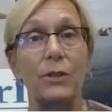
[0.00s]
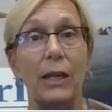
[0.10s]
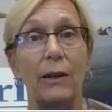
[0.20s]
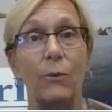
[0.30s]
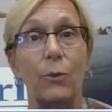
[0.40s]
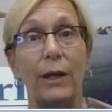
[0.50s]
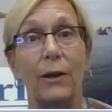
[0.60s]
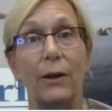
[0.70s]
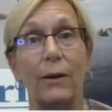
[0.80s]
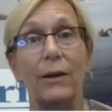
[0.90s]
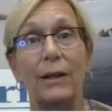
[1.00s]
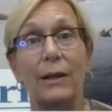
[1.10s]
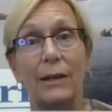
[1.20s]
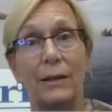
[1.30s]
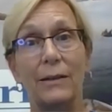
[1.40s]
and we are
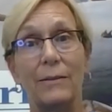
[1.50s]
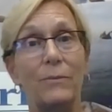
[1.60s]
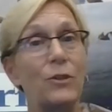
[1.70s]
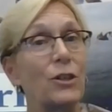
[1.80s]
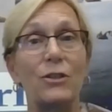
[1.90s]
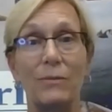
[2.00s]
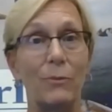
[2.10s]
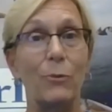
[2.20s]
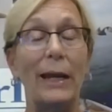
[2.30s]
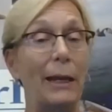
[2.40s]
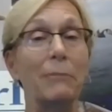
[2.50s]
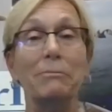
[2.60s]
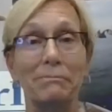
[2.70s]
just waiting.